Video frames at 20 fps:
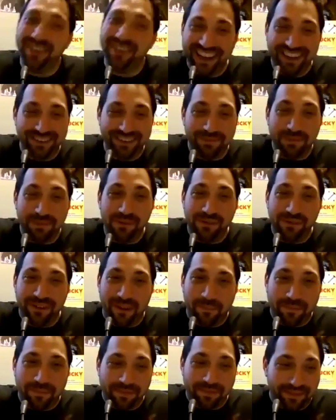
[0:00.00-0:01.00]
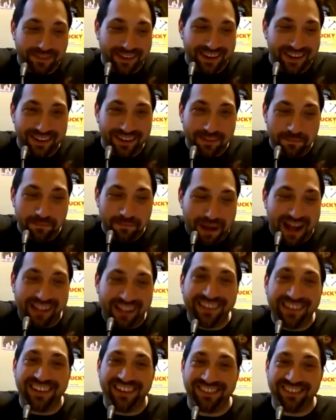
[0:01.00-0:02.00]
Well, yeah, he's moving up the
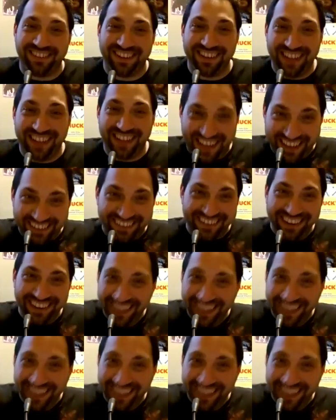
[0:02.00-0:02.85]
politician ladder.